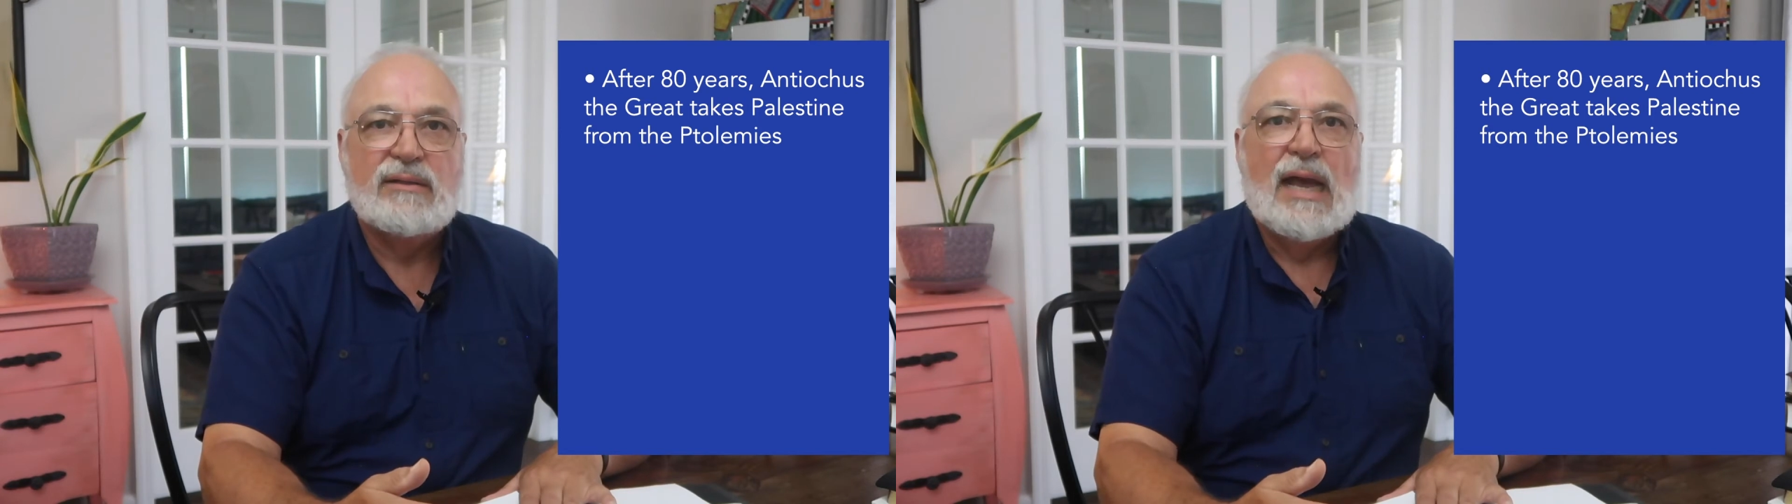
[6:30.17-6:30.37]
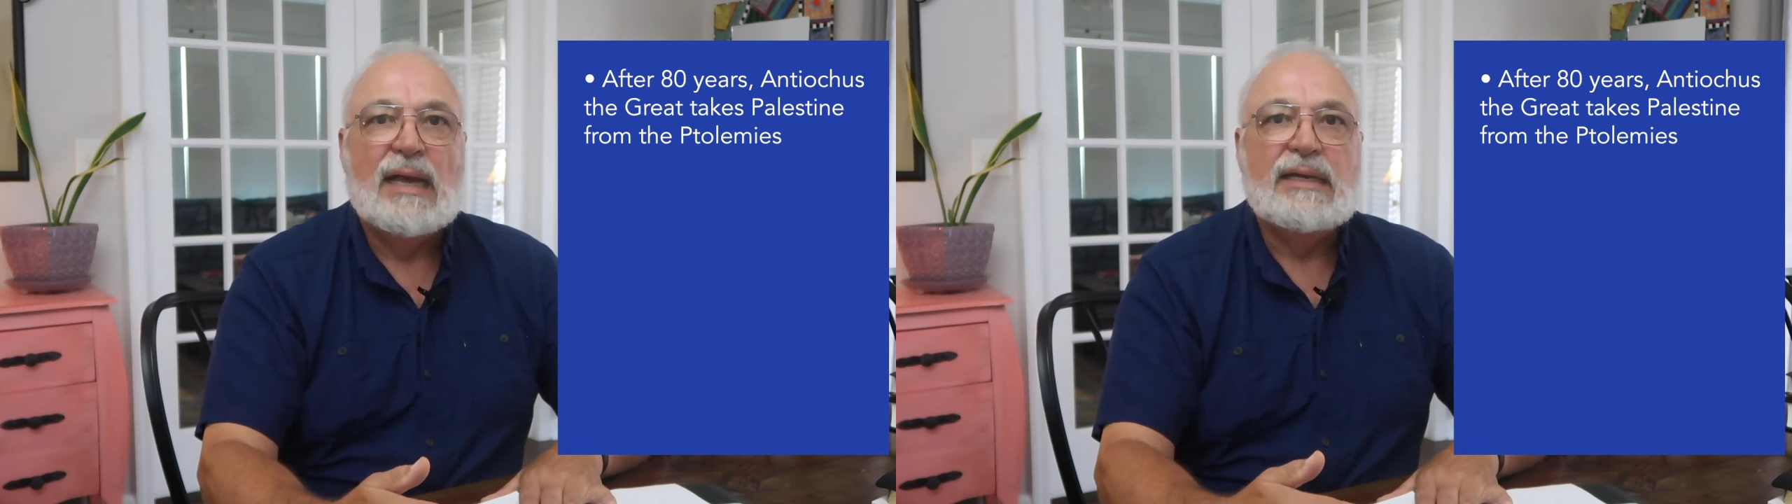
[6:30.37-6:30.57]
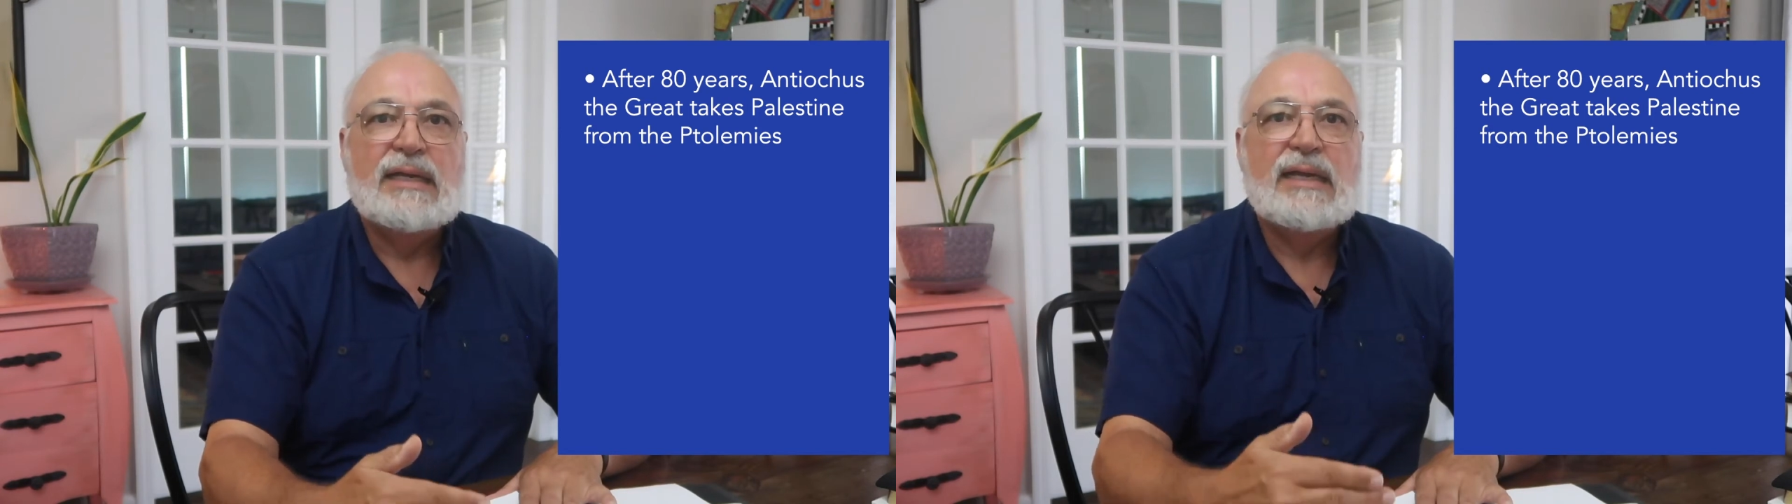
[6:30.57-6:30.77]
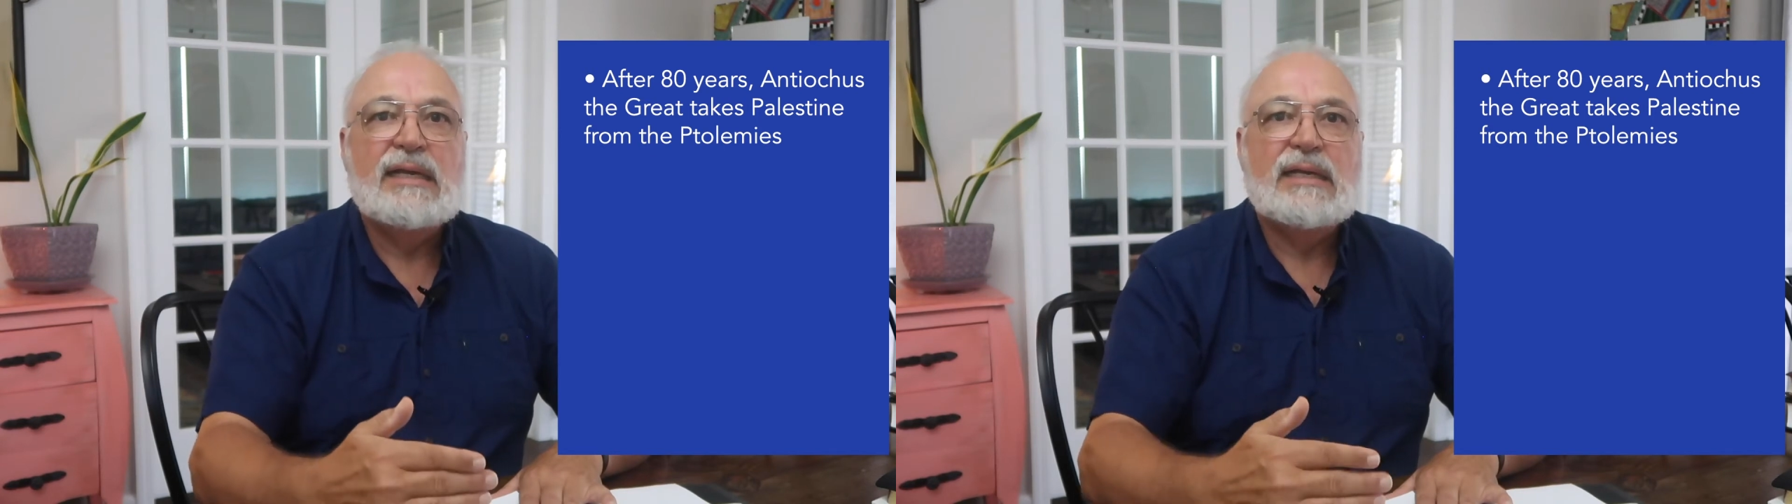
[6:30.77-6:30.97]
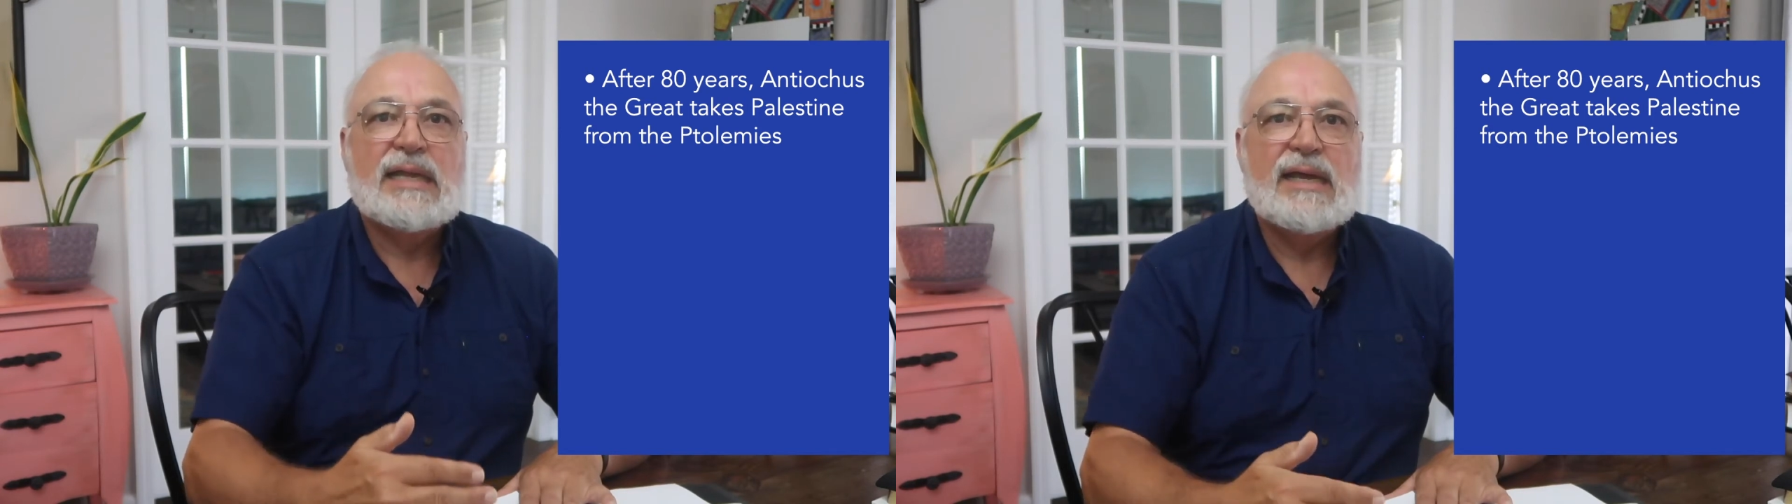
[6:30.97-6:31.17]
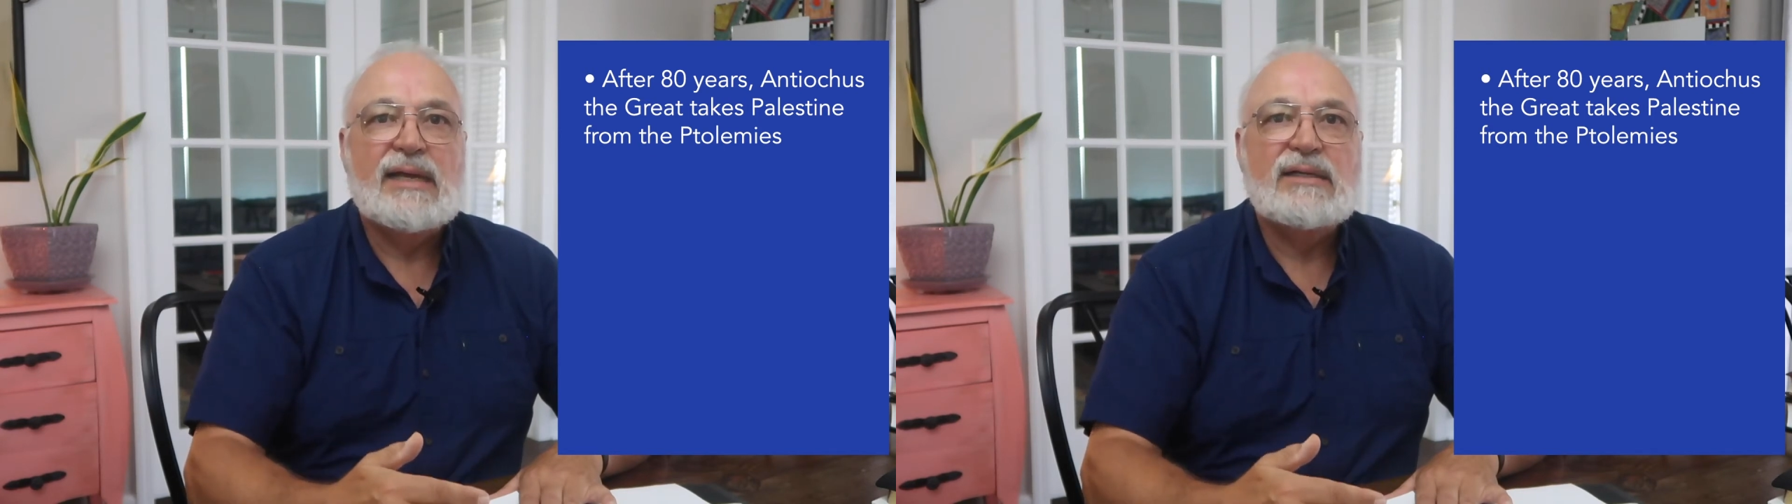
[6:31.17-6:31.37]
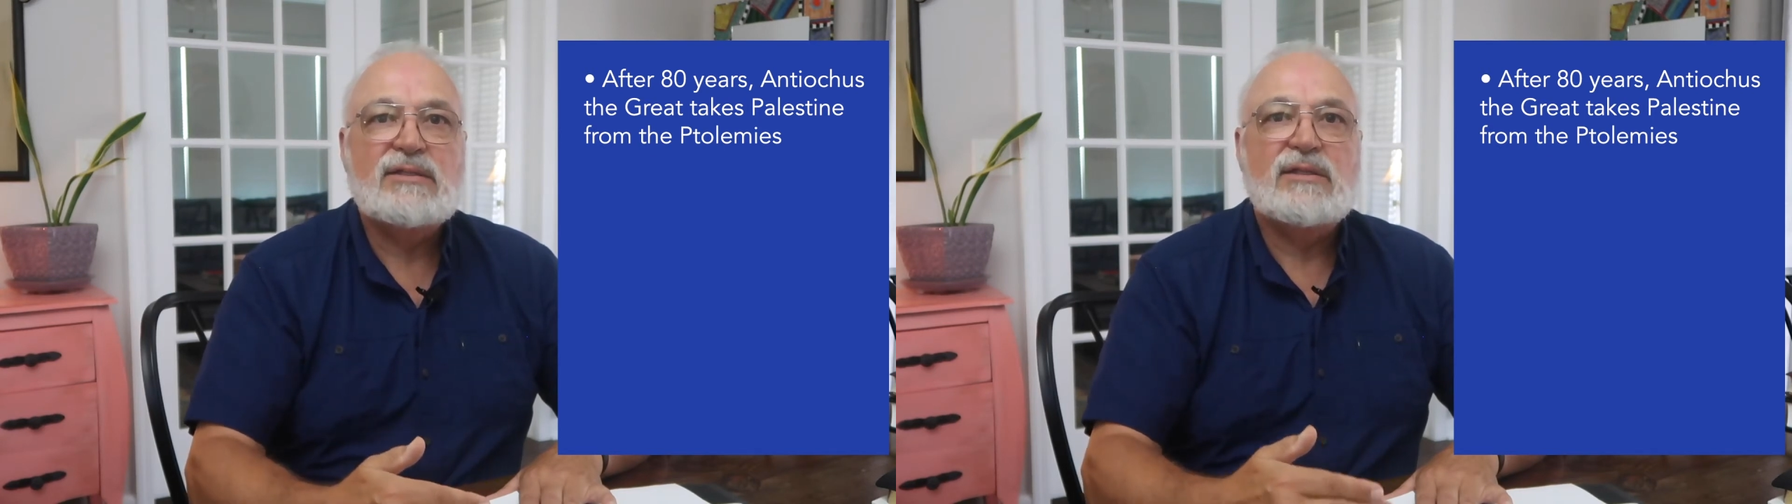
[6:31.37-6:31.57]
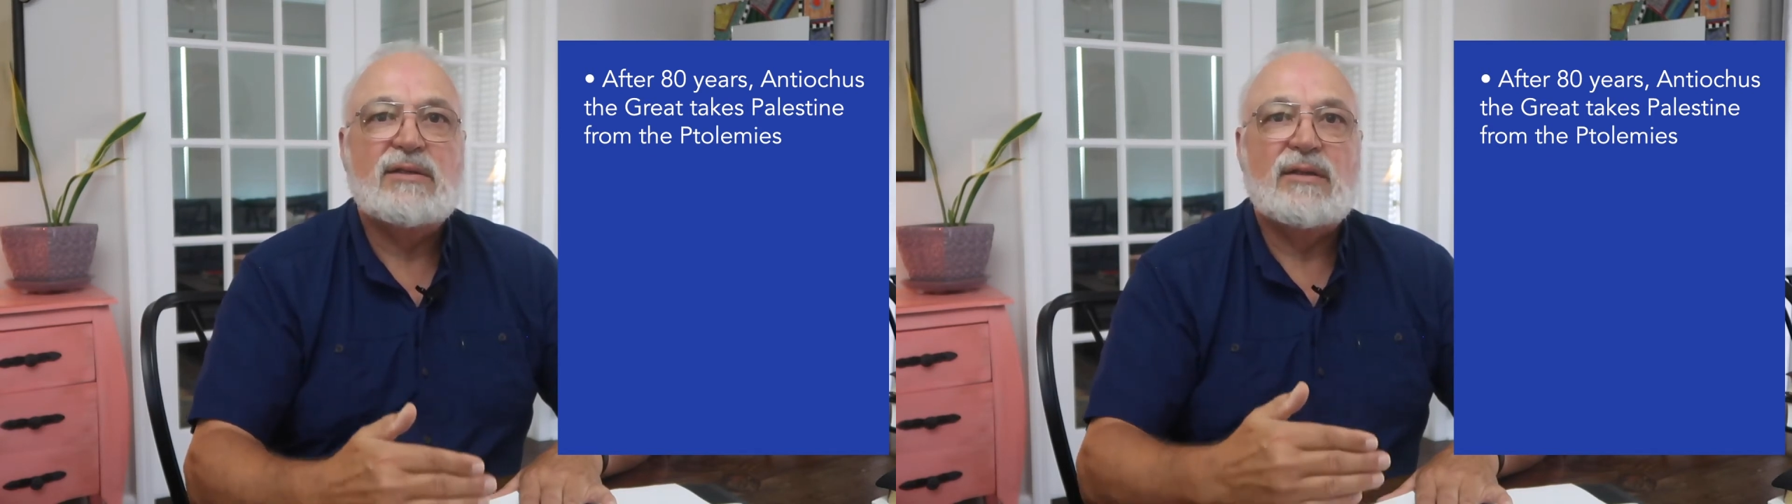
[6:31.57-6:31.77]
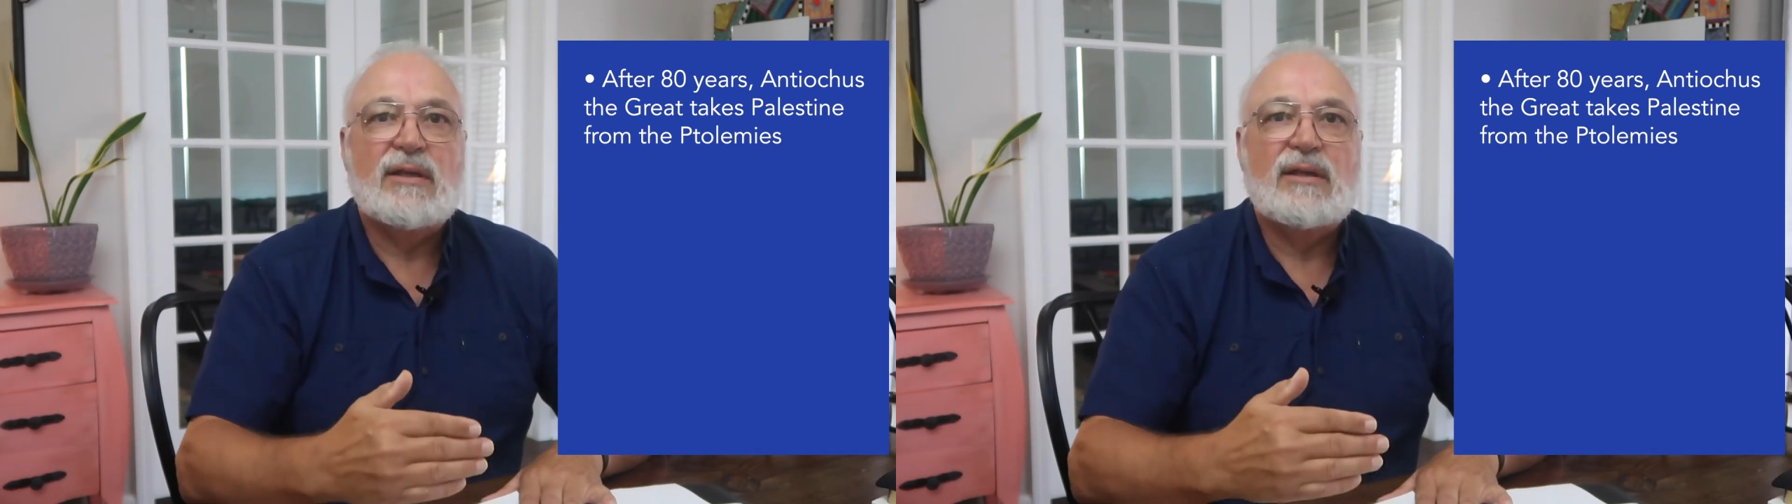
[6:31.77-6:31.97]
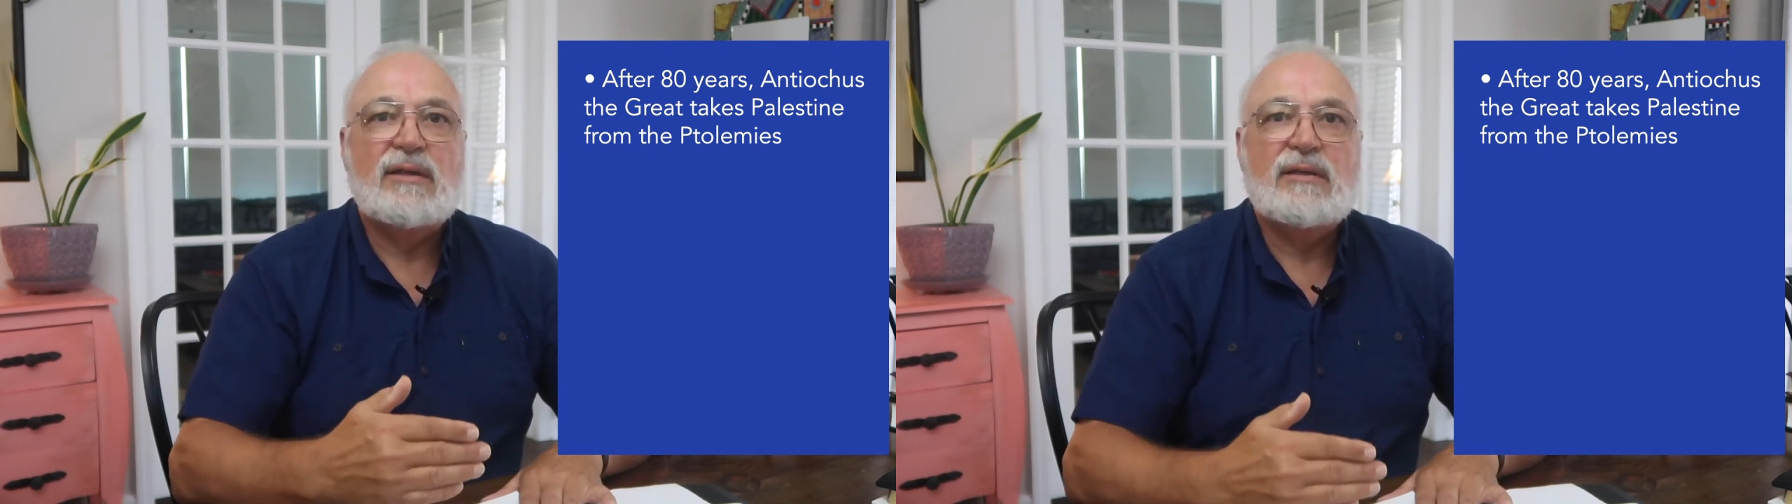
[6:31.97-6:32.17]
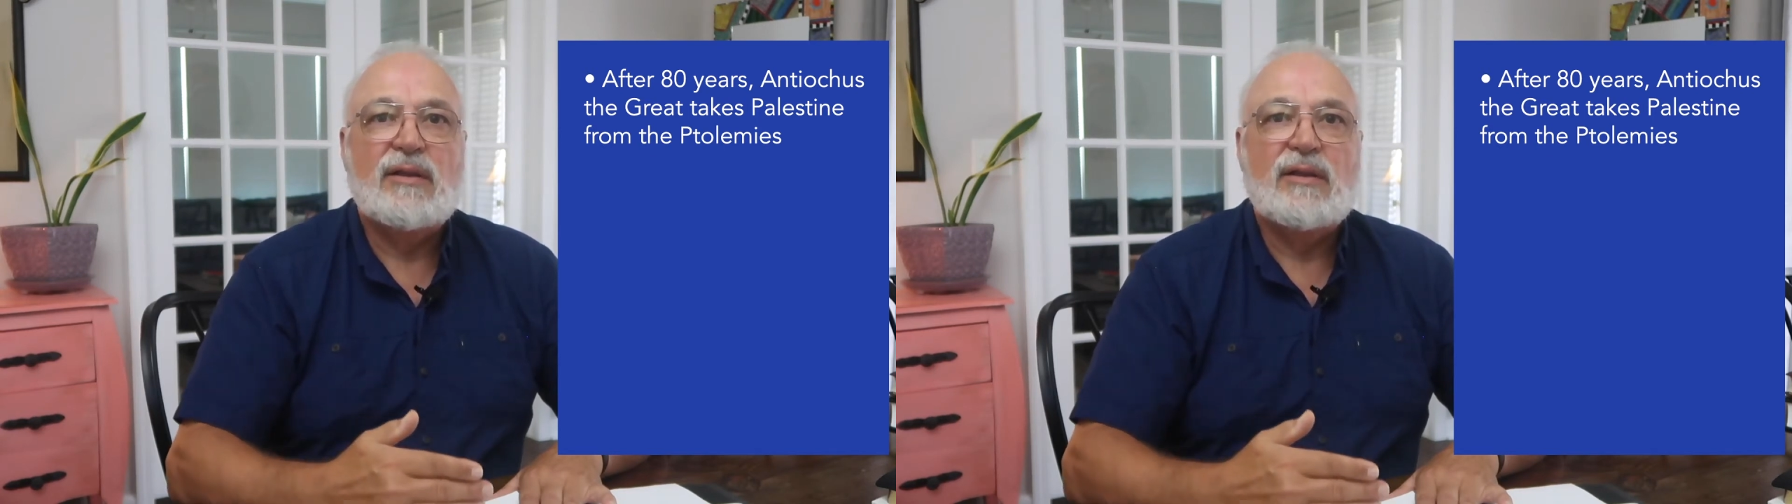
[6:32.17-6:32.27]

and he takes the